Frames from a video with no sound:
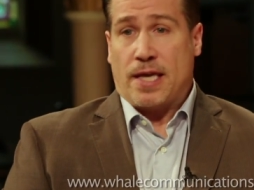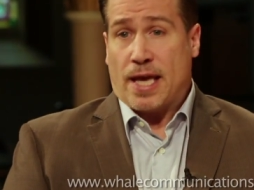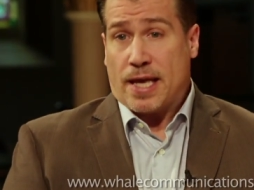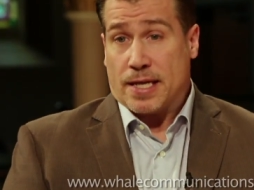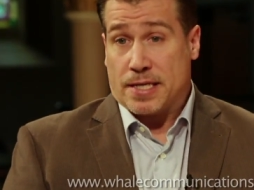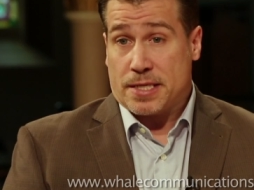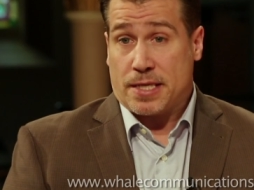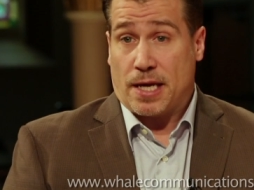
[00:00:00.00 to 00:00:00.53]

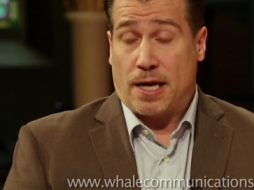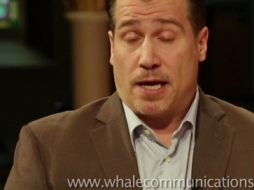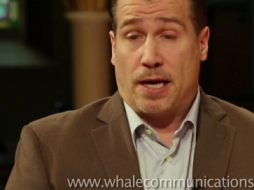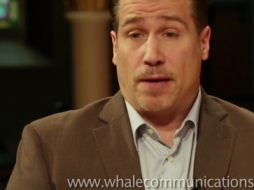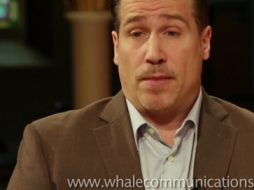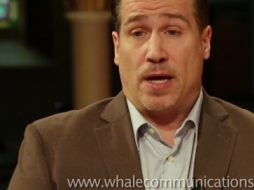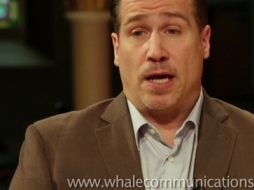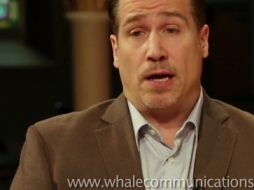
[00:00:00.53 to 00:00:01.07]
Yes.
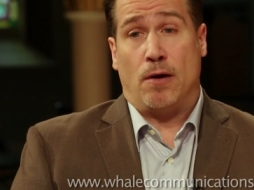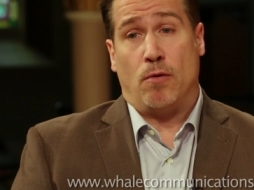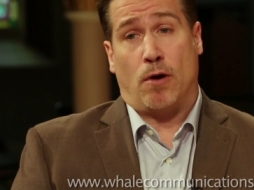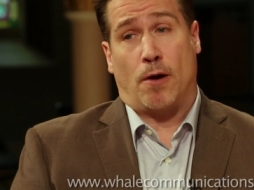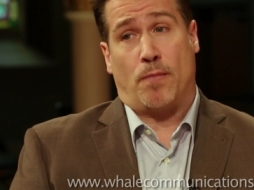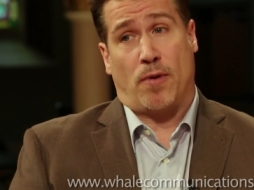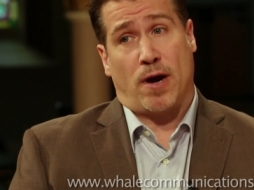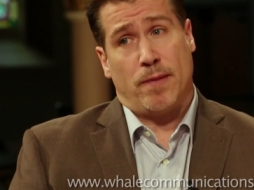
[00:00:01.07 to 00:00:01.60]
Um,
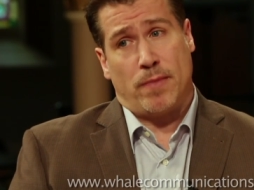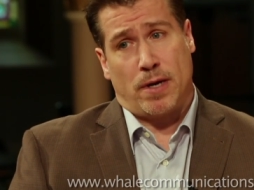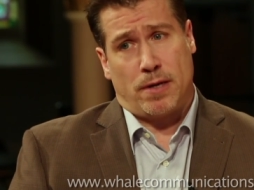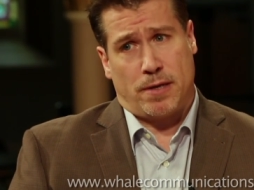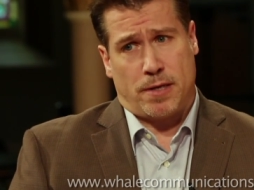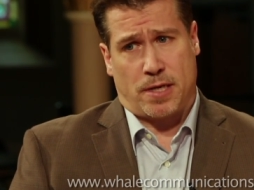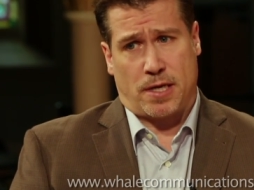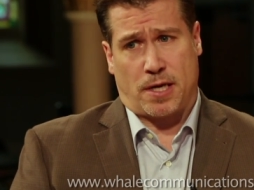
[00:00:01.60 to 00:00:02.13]
our
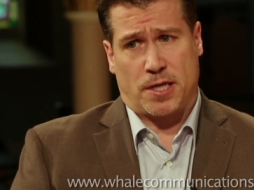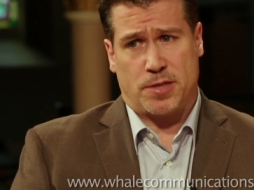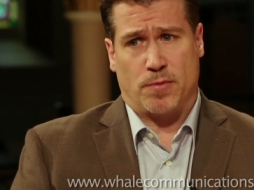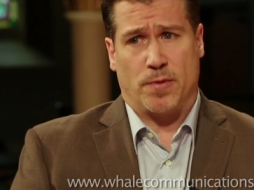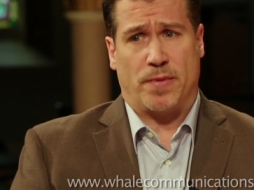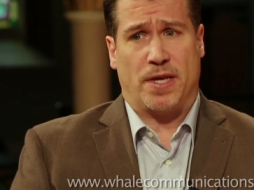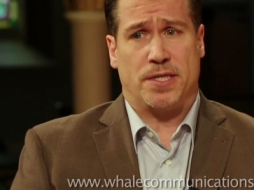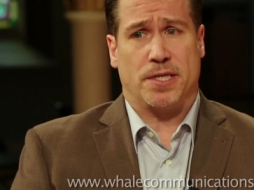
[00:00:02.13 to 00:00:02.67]
primary
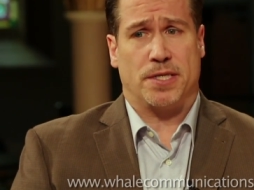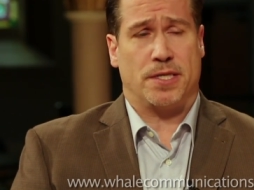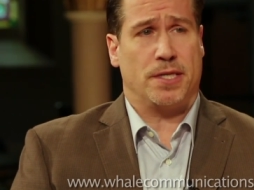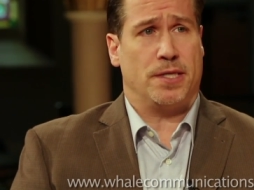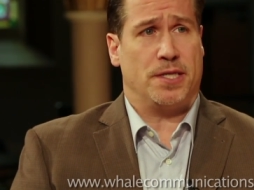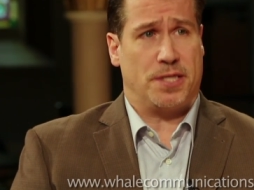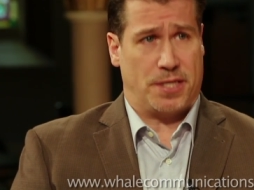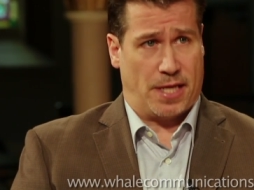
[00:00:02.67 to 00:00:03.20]
customer base is
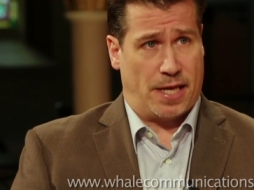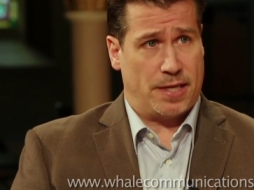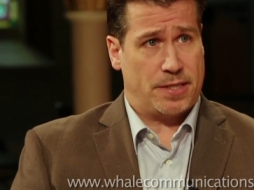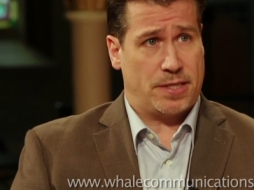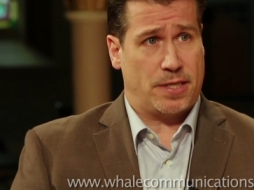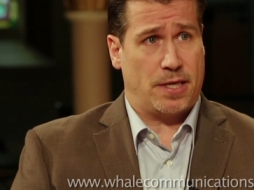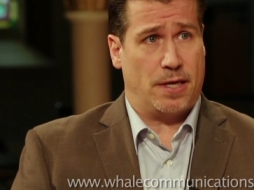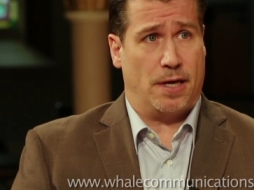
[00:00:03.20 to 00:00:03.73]
in the States.